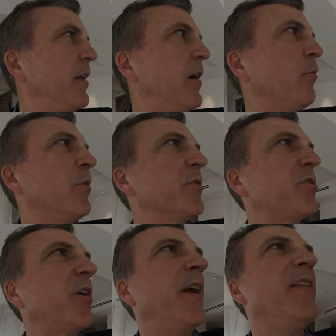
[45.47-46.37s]
down
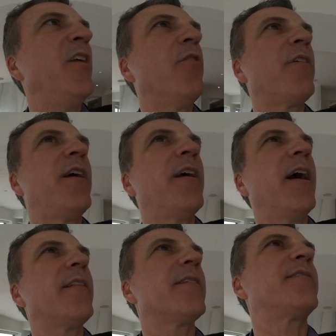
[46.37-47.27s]
Wilshire, and then over here
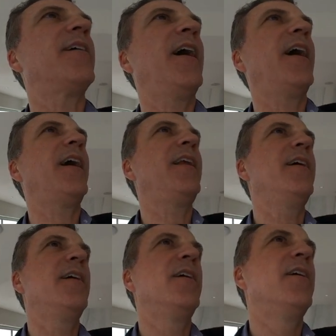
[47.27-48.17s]
out the
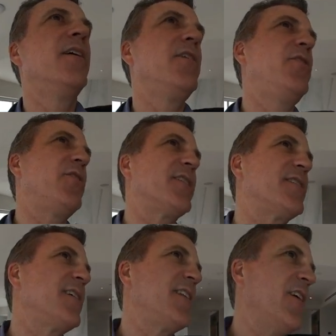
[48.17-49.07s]
side you can
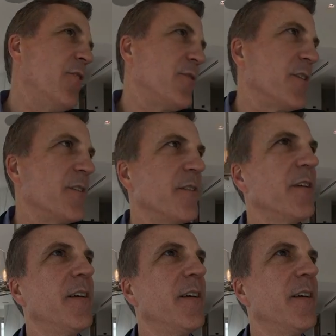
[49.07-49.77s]
see the ocean.